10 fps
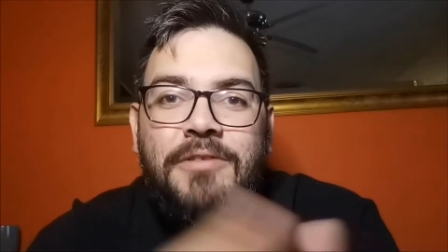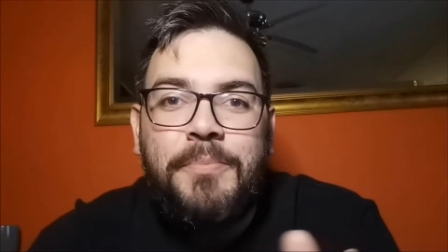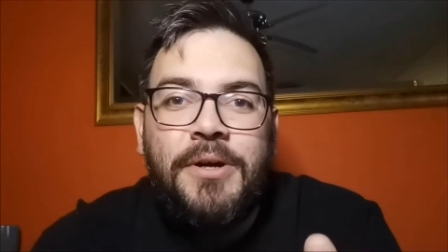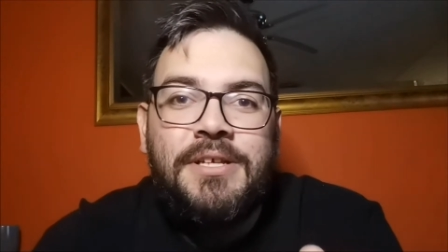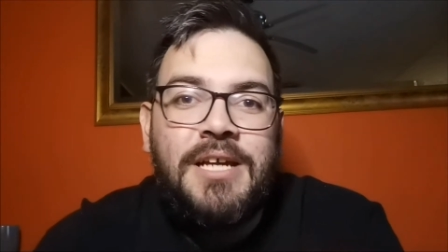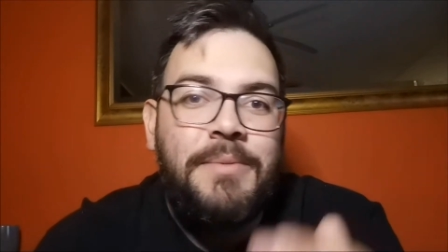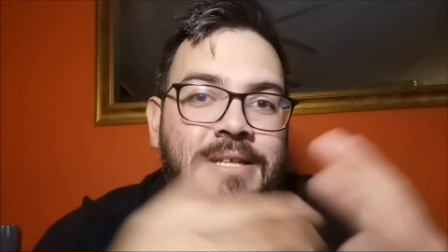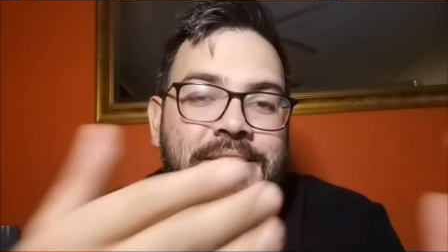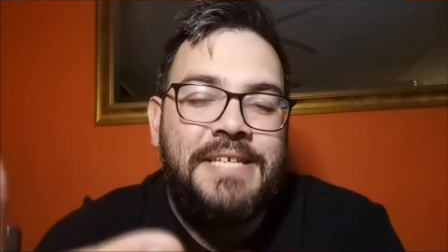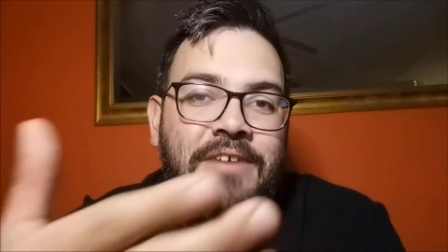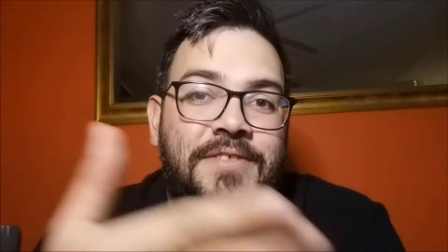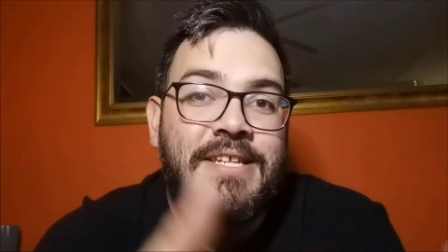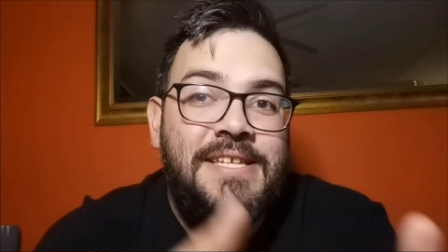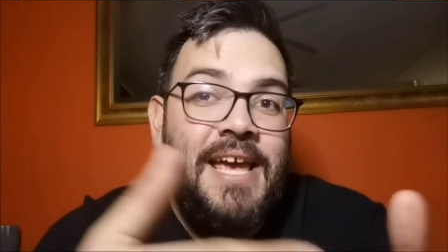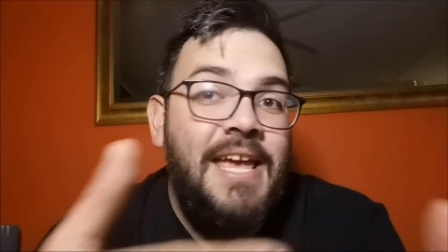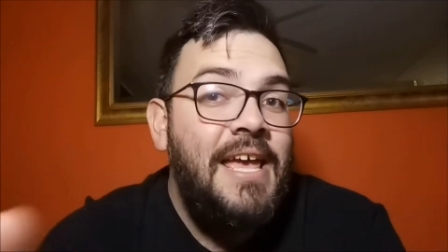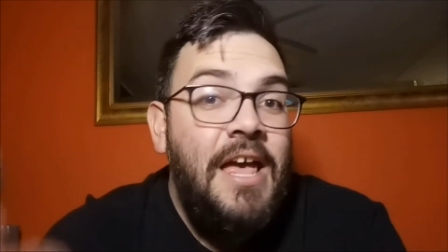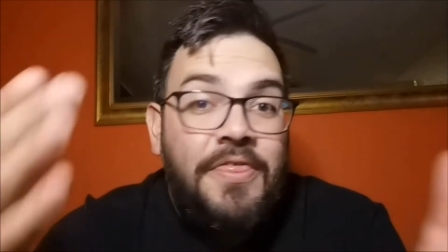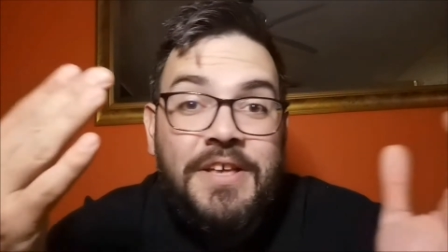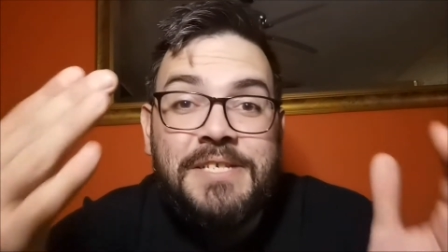the partner come in, save the day.
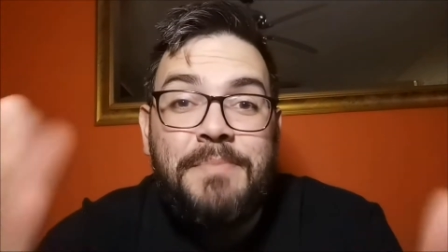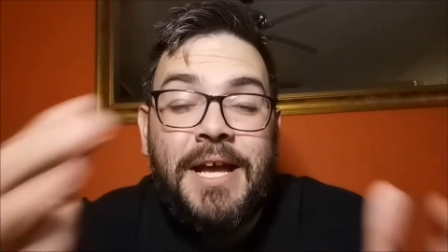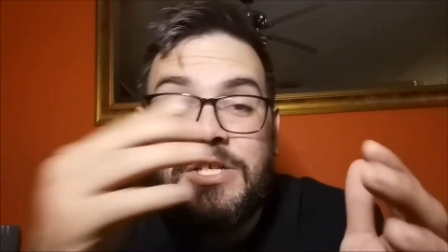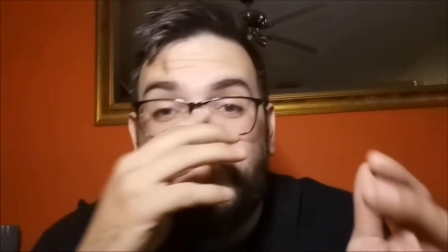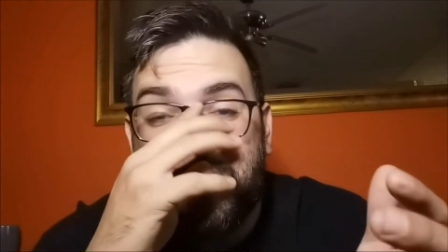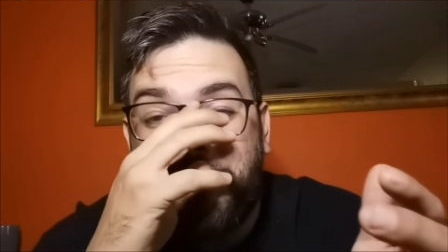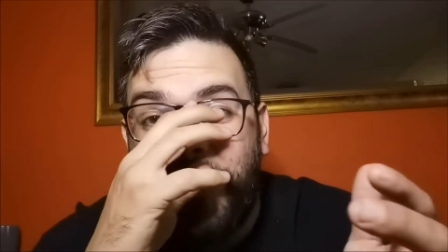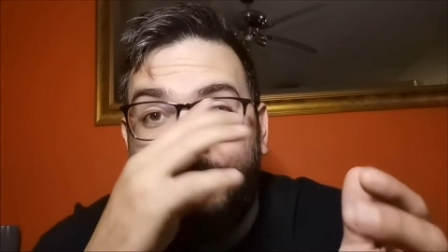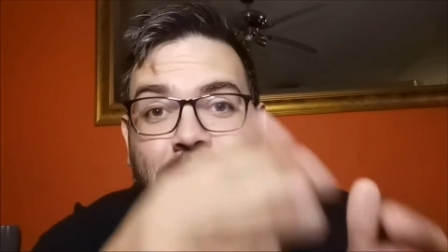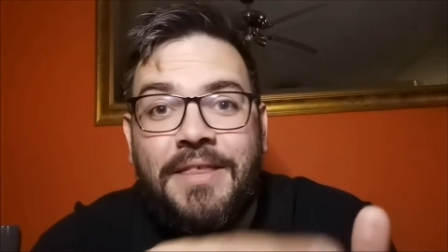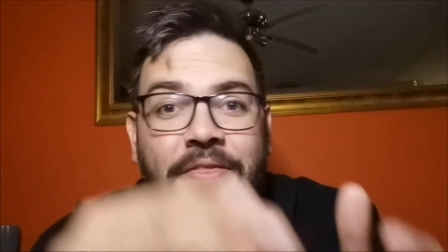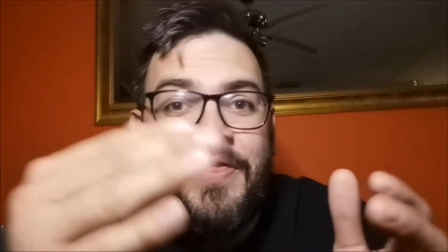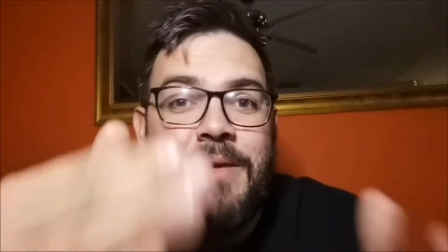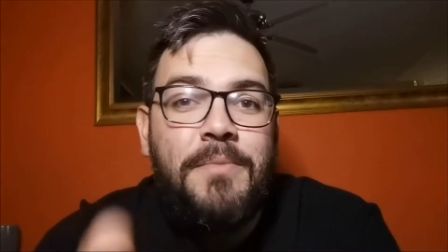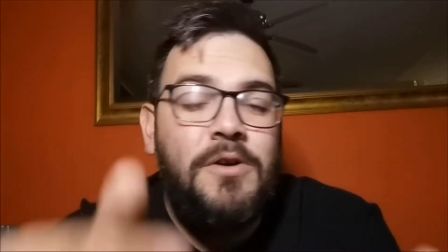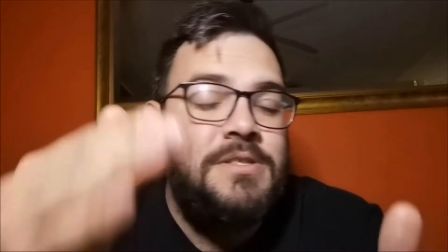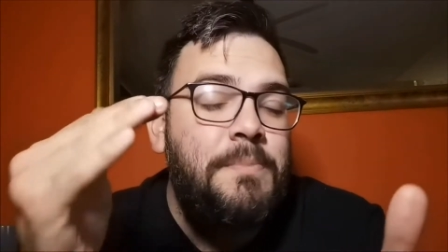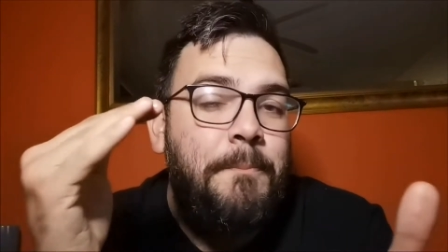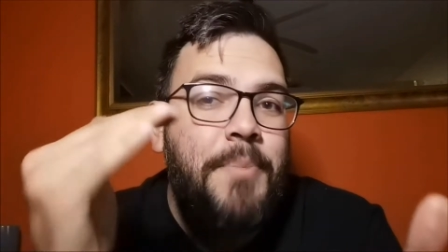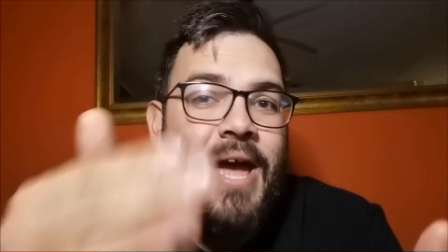This match was probably the most
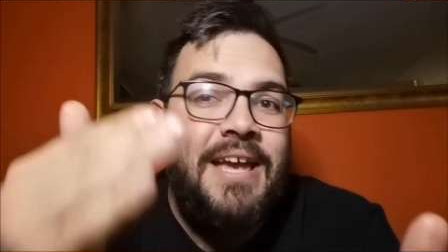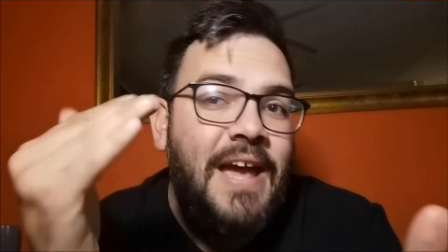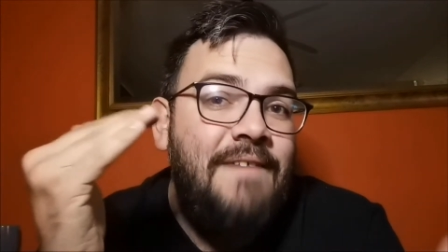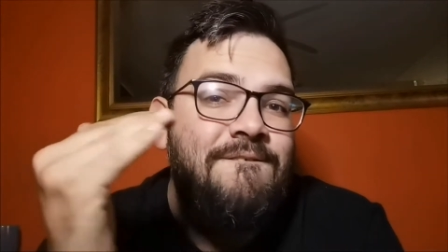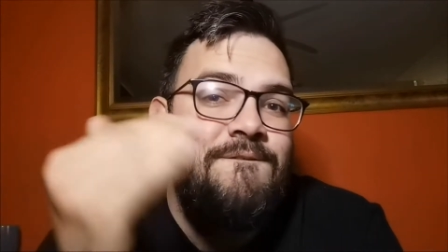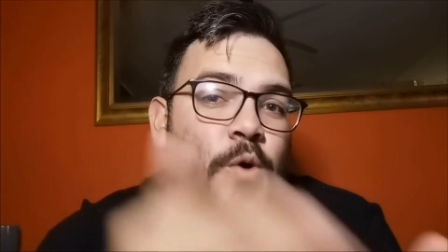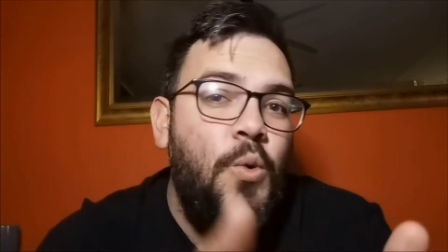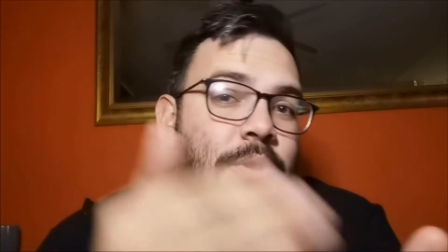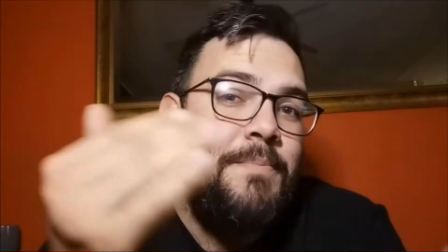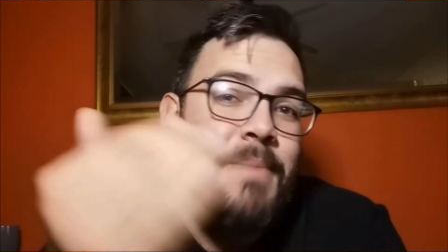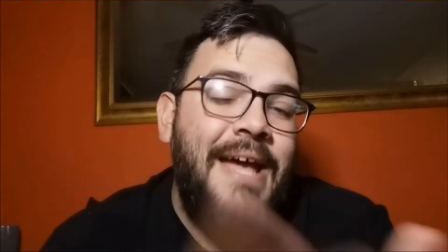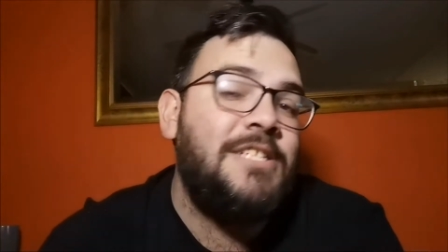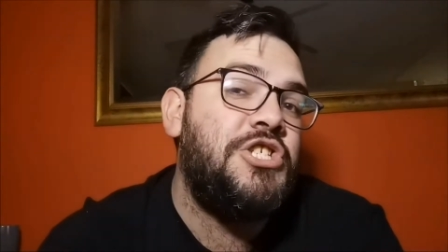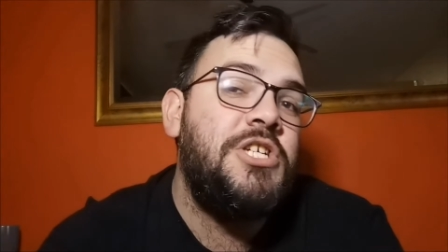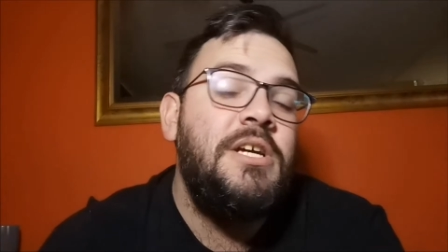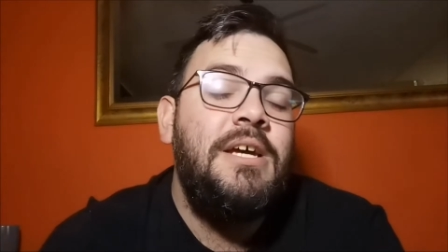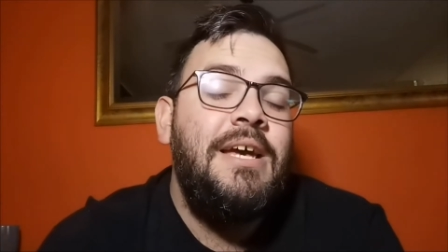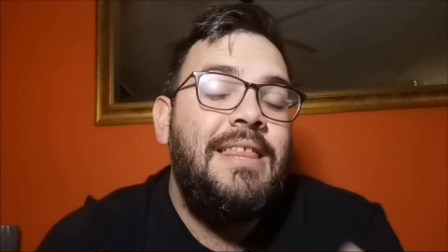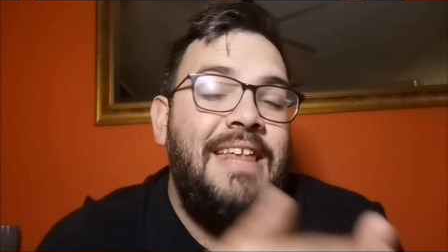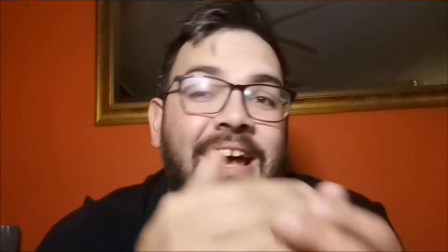back and forward match
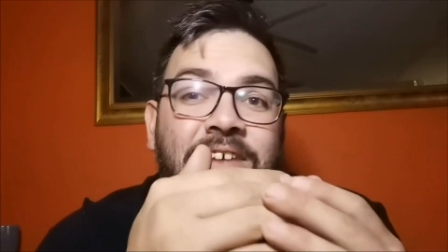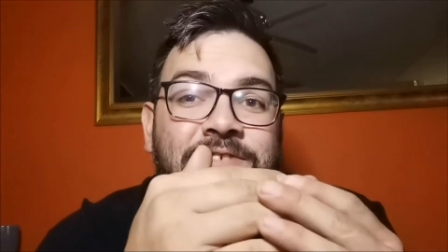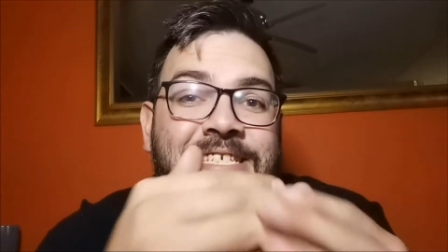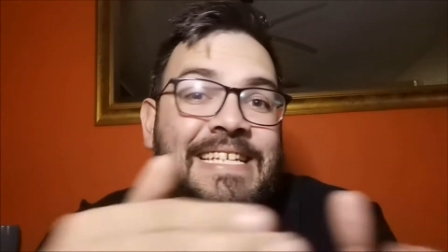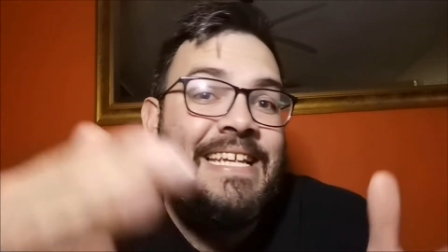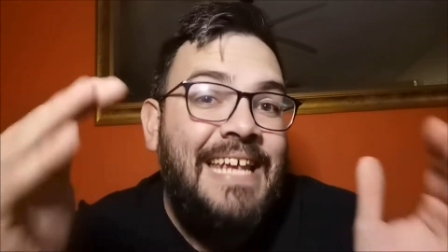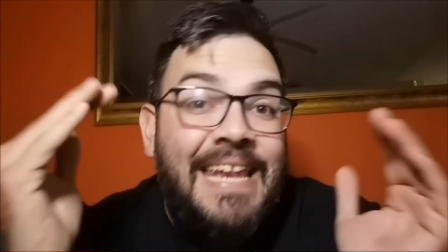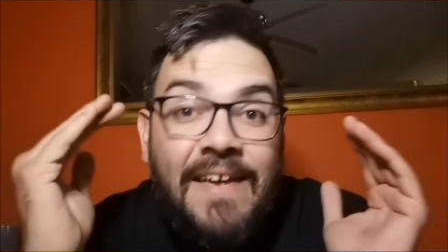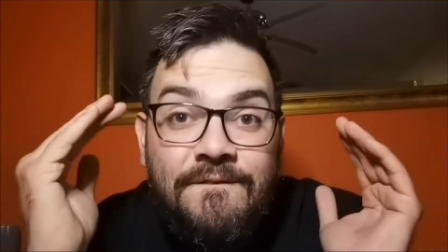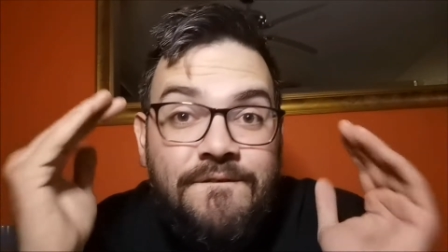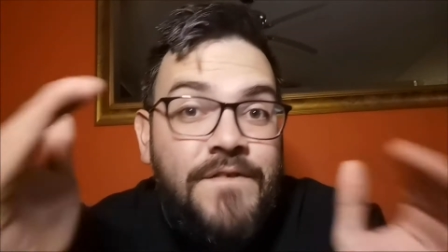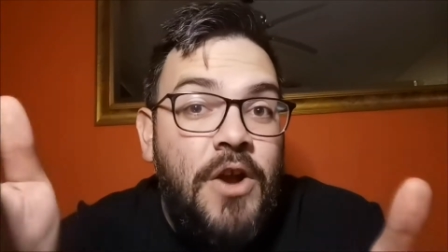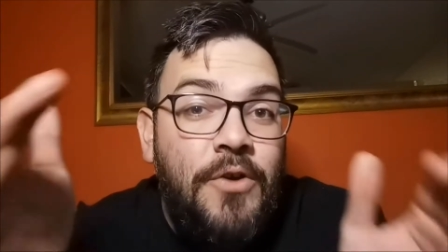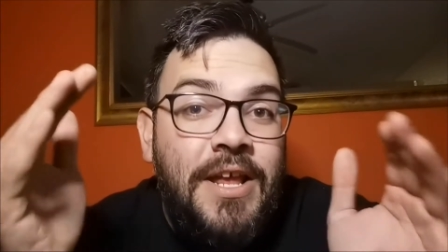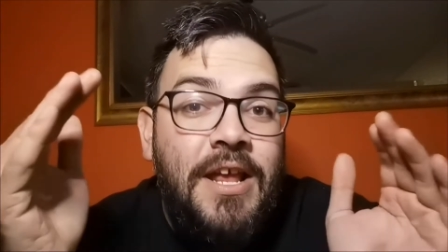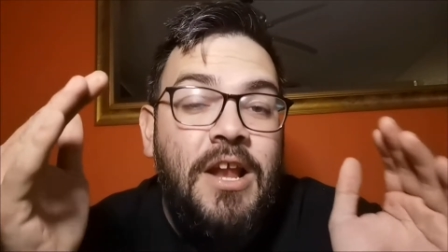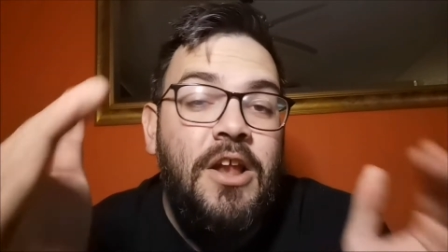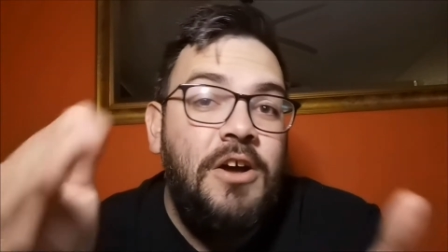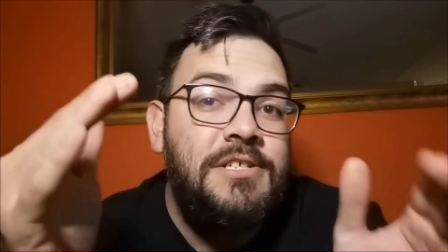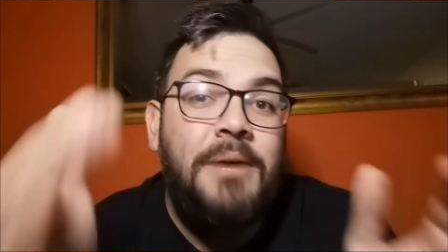that I have seen in a very
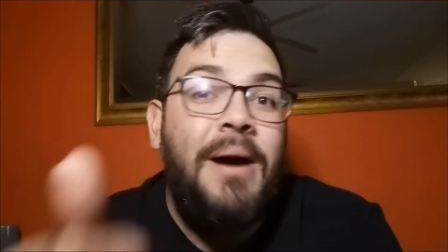long time.